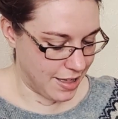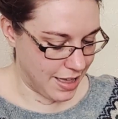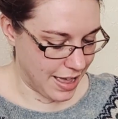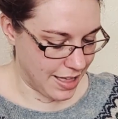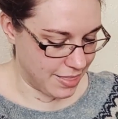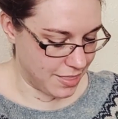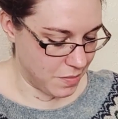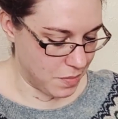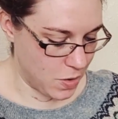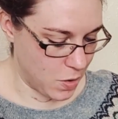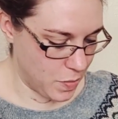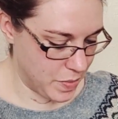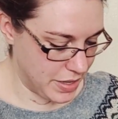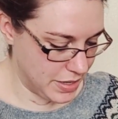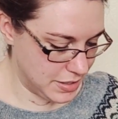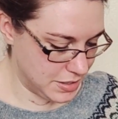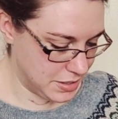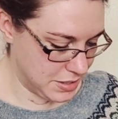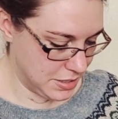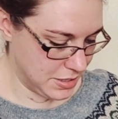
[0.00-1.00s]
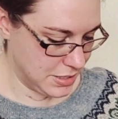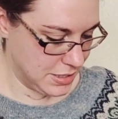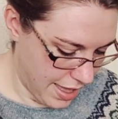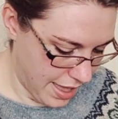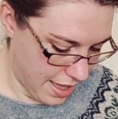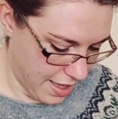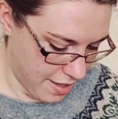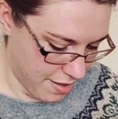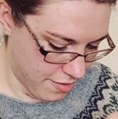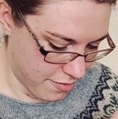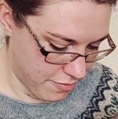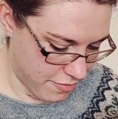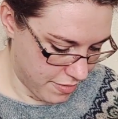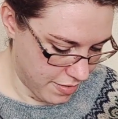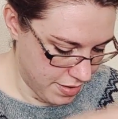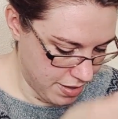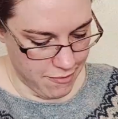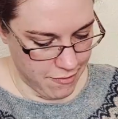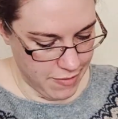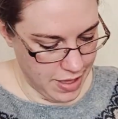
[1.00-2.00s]
at the moment. I have
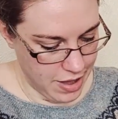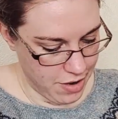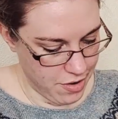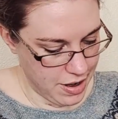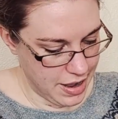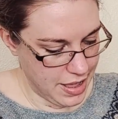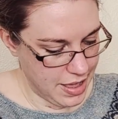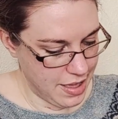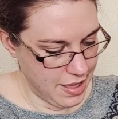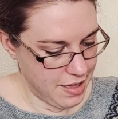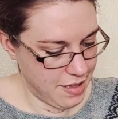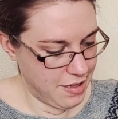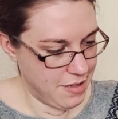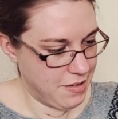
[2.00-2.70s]
a very,